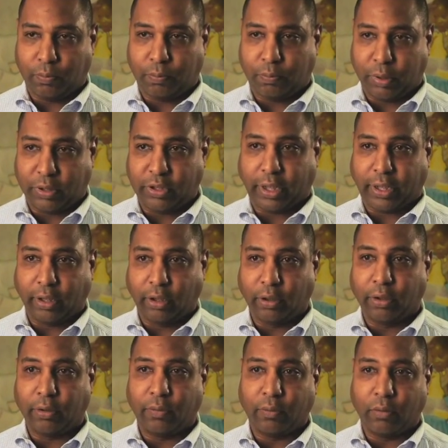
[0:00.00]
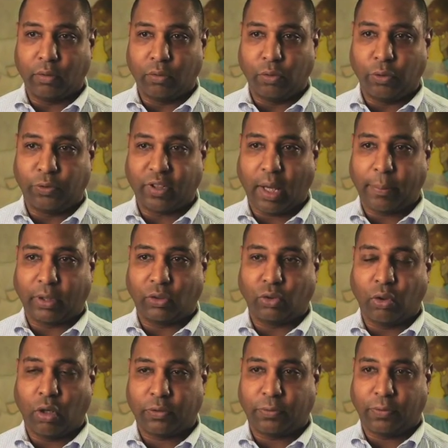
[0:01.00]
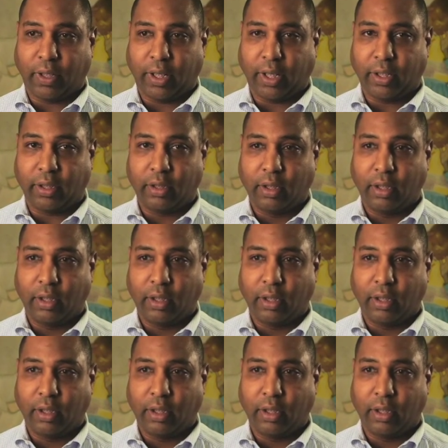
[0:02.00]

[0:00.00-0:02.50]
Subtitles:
particular rooftop exhaust fan